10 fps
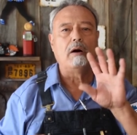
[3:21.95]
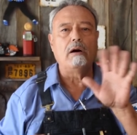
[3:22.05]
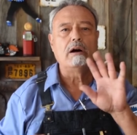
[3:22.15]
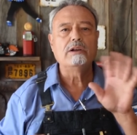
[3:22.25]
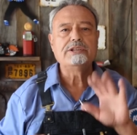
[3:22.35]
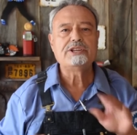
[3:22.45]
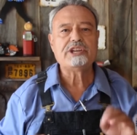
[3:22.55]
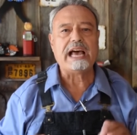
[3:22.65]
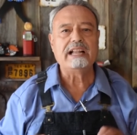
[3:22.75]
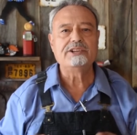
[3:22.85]
all the
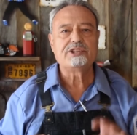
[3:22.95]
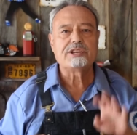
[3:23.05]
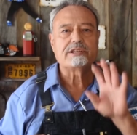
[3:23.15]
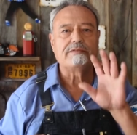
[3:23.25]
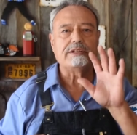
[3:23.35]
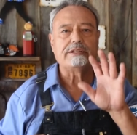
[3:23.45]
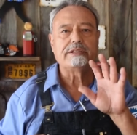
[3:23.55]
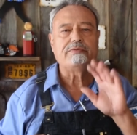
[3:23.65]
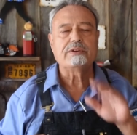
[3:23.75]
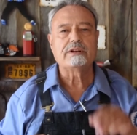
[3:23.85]
challenges of the
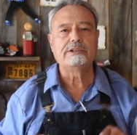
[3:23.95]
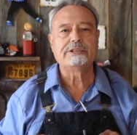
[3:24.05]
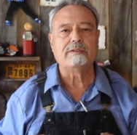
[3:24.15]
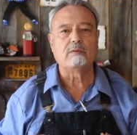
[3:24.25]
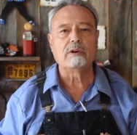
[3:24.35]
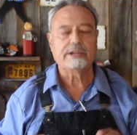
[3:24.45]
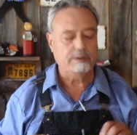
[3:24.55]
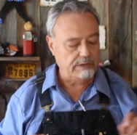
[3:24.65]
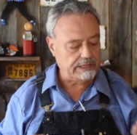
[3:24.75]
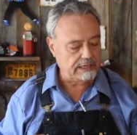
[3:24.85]
difficulty of
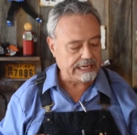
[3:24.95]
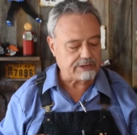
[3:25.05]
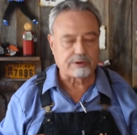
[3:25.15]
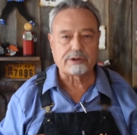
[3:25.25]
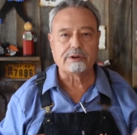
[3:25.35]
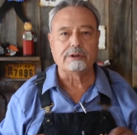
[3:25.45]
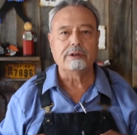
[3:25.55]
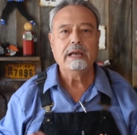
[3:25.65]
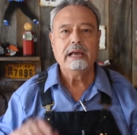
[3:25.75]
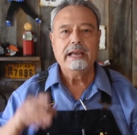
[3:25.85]
working with electrical.
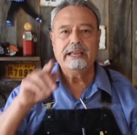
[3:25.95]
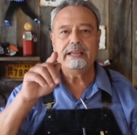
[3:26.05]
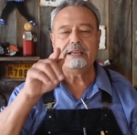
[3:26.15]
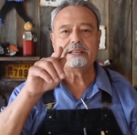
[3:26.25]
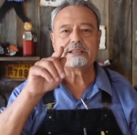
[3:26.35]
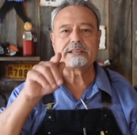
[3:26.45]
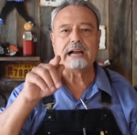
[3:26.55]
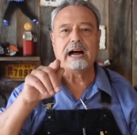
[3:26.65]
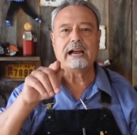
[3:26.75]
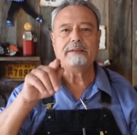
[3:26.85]
It's
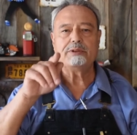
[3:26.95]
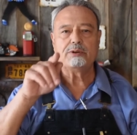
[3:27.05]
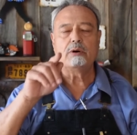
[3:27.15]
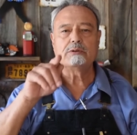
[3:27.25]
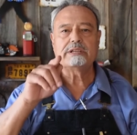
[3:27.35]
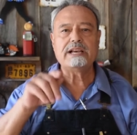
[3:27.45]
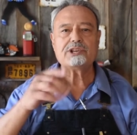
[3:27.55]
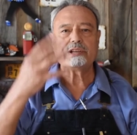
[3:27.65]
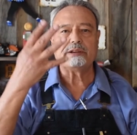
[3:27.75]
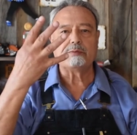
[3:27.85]
time to go
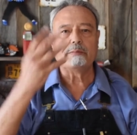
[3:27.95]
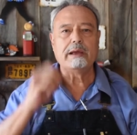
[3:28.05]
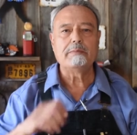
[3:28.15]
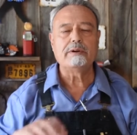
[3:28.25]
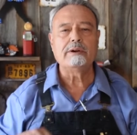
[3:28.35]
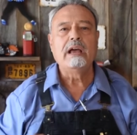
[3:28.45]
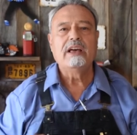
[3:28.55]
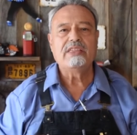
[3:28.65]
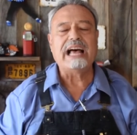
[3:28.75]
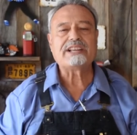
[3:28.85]
test it. Remember,
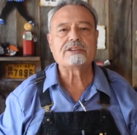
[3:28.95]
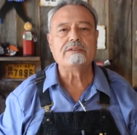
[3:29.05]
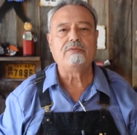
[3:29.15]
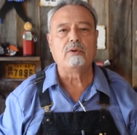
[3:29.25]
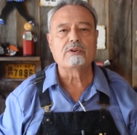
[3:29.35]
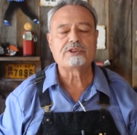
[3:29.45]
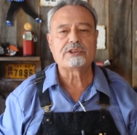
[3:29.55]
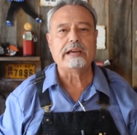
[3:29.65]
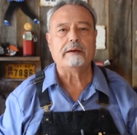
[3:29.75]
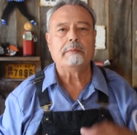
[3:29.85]
that's the 4th
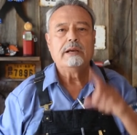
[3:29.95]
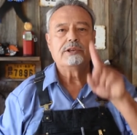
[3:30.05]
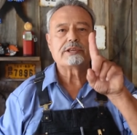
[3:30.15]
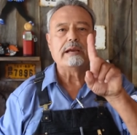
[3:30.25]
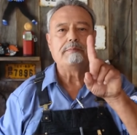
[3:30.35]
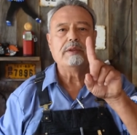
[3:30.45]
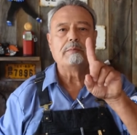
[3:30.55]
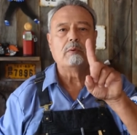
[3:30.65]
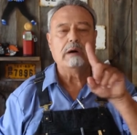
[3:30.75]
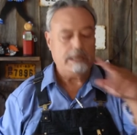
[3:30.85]
step. Step
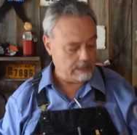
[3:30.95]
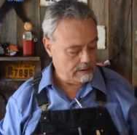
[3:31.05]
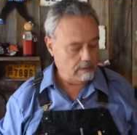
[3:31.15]
number 1,